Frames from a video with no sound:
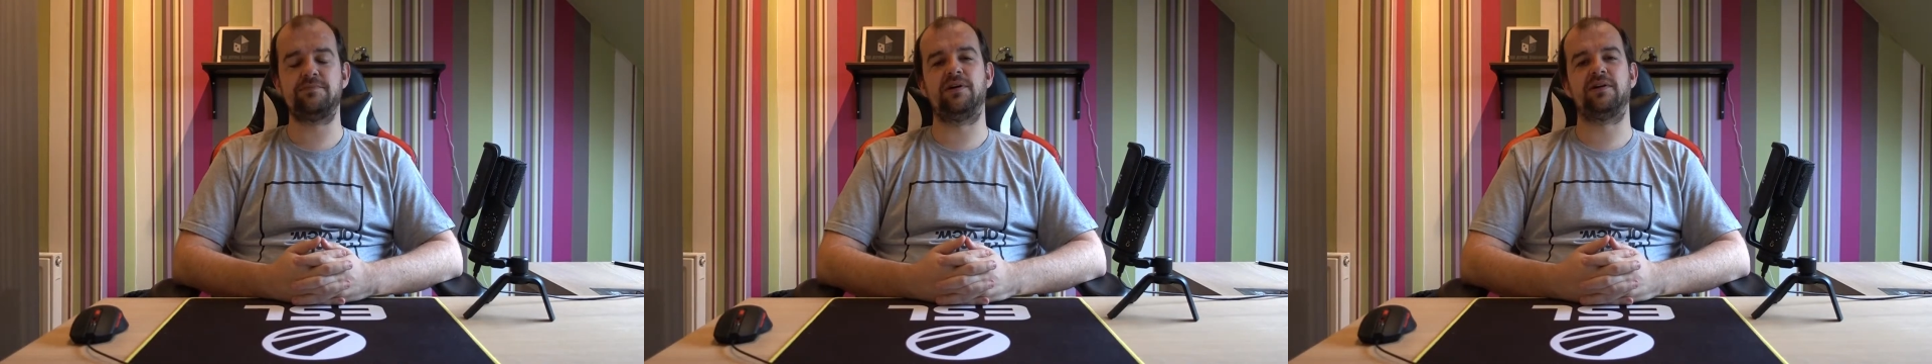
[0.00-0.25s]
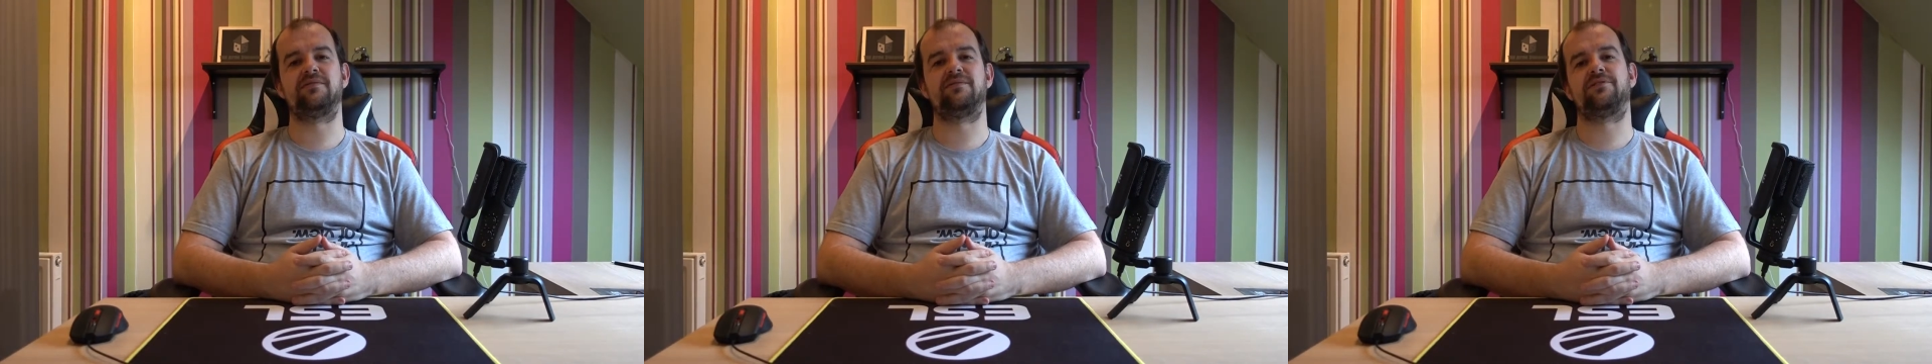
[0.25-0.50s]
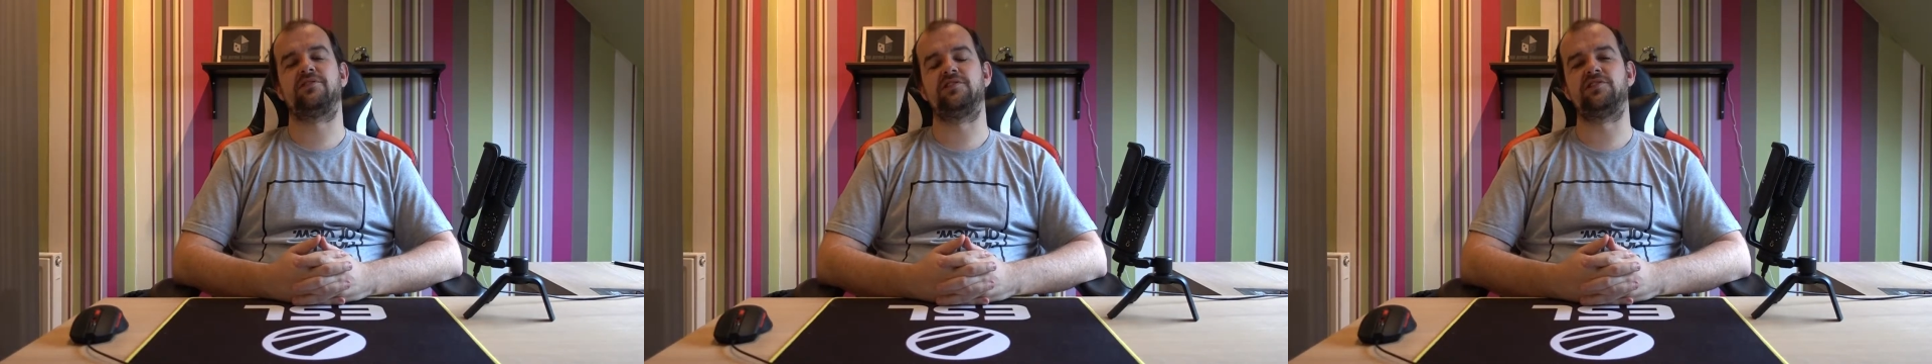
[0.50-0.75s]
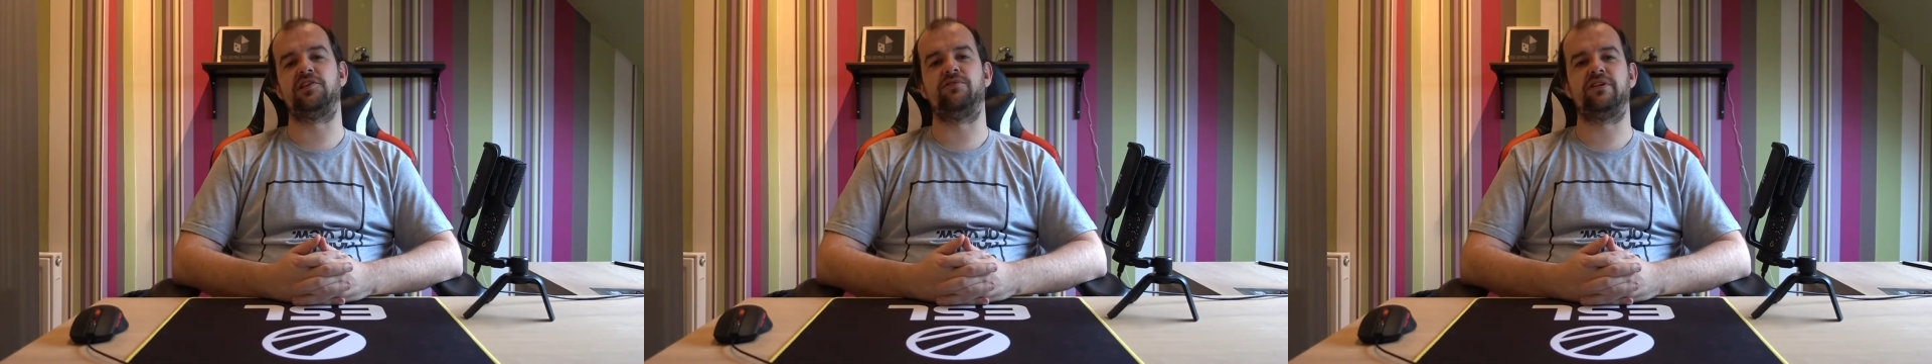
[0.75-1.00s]
but
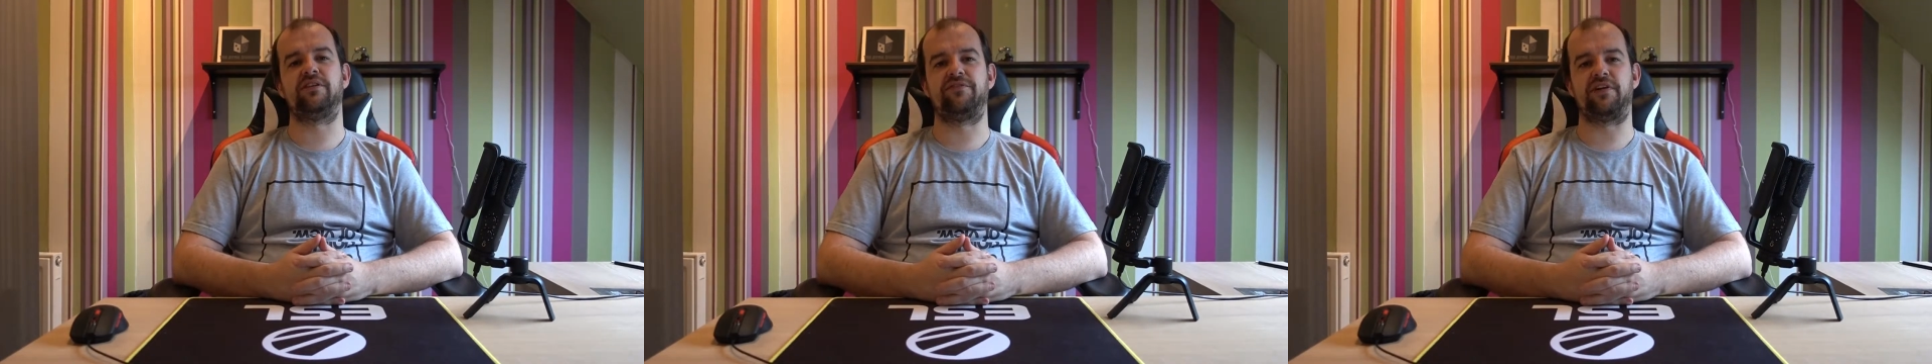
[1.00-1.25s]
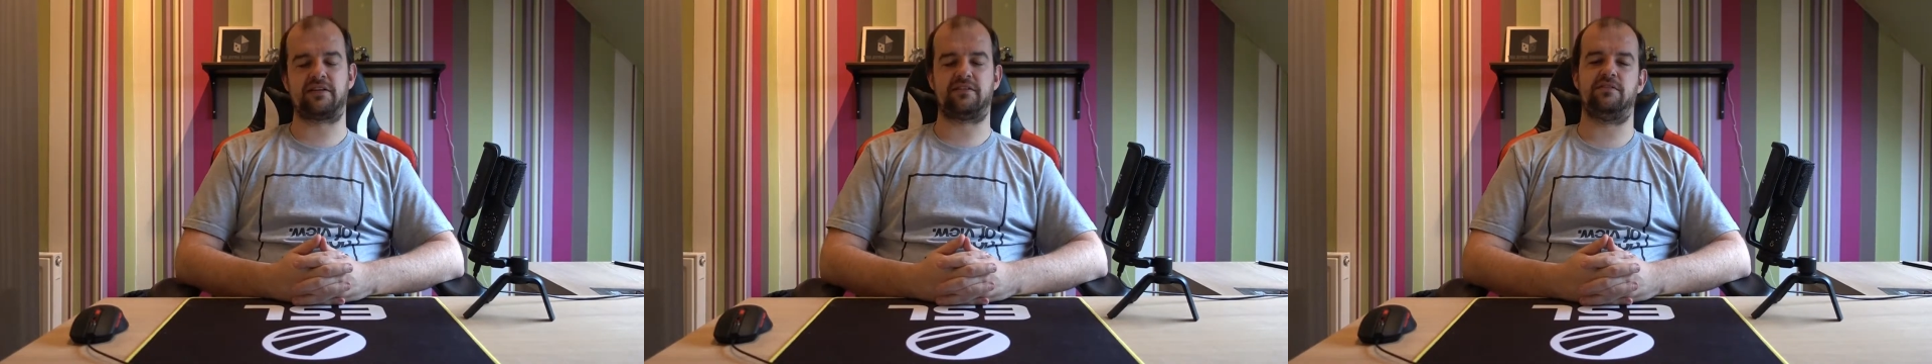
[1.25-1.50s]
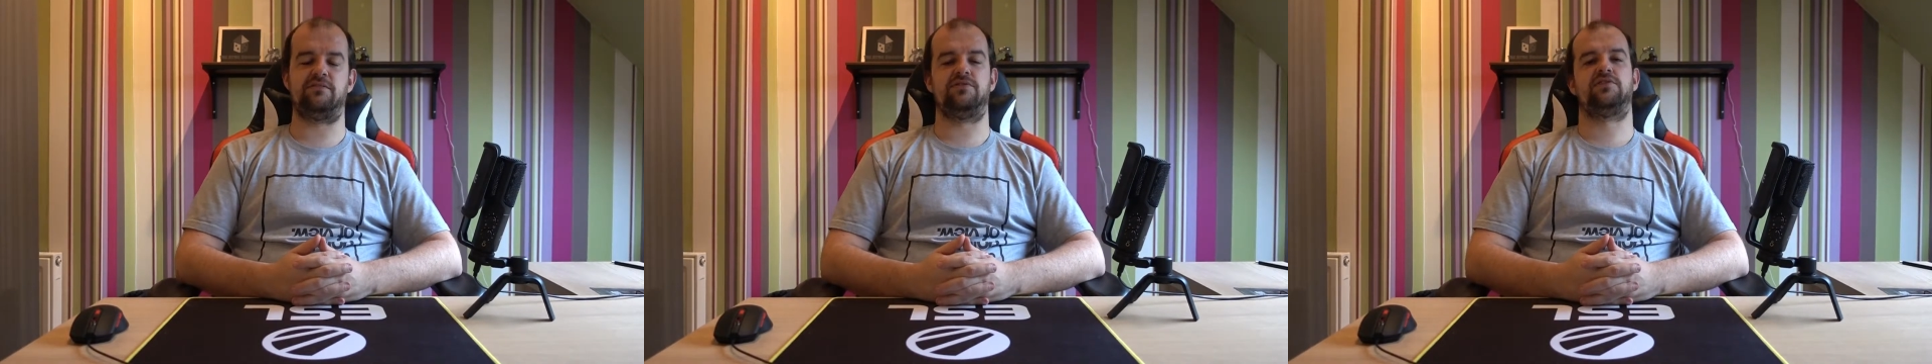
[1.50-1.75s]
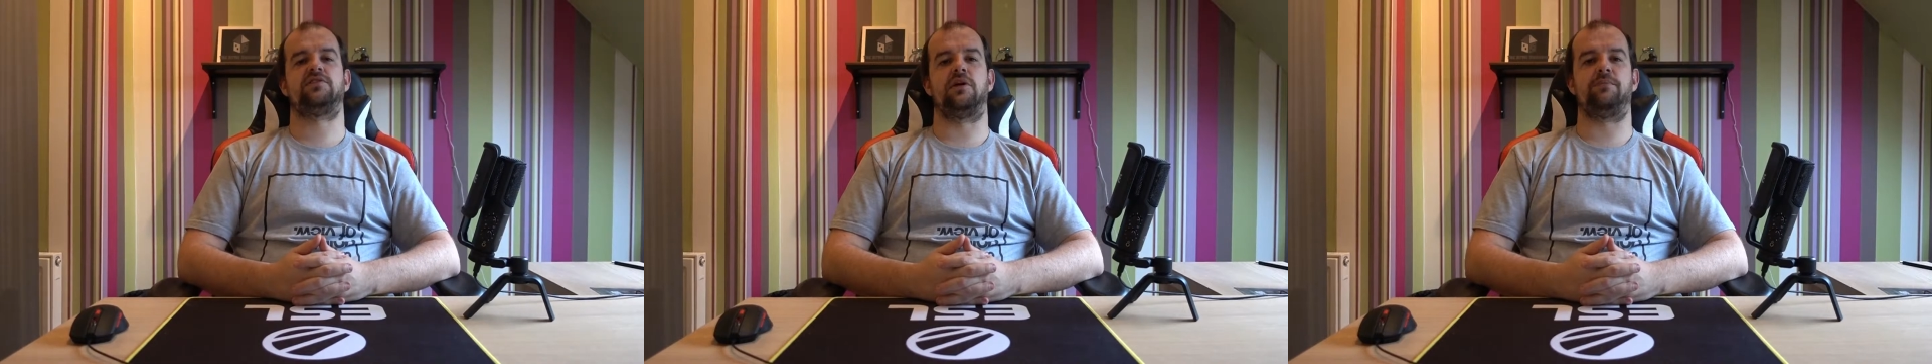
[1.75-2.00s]
considering the fact that you're
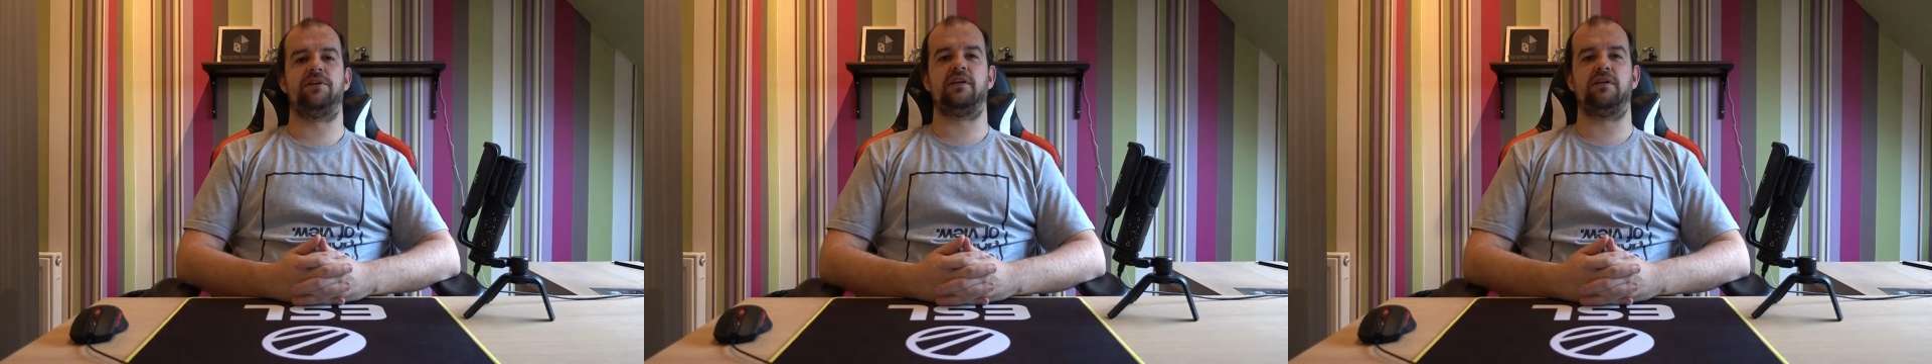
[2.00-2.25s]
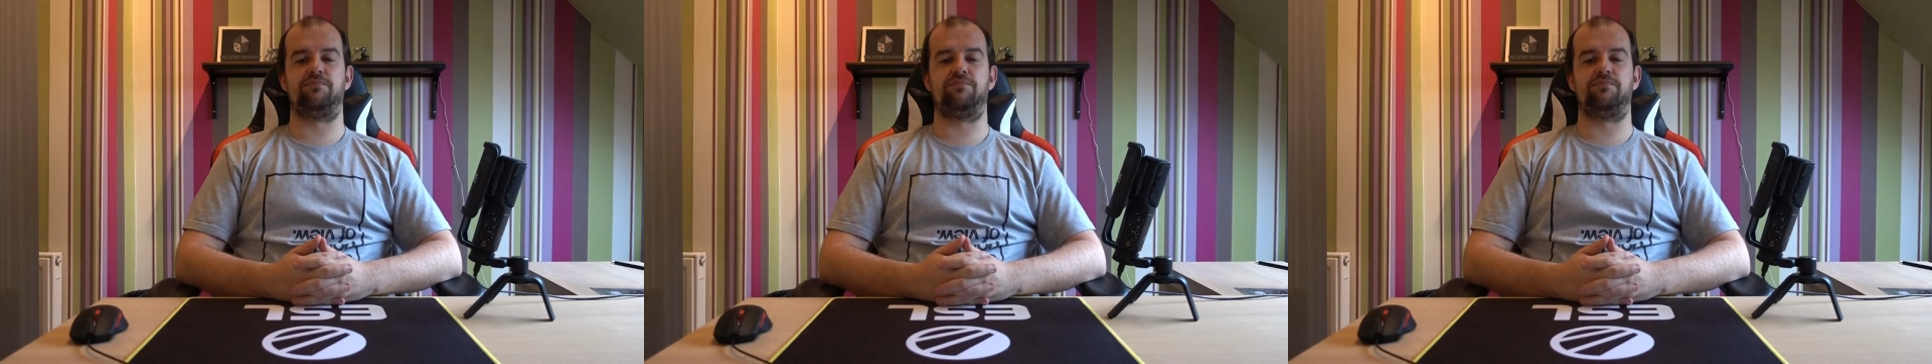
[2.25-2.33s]
summoning